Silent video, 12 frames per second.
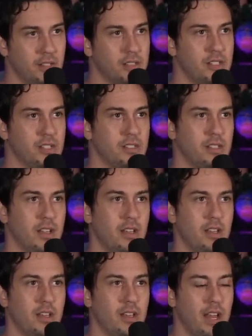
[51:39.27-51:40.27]
It's just,
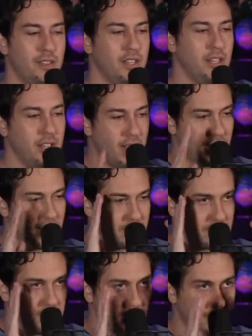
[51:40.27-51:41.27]
I think you got to
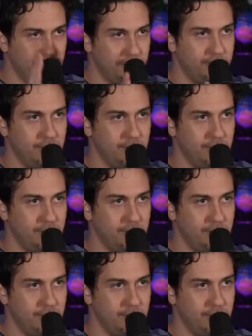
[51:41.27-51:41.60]
just keep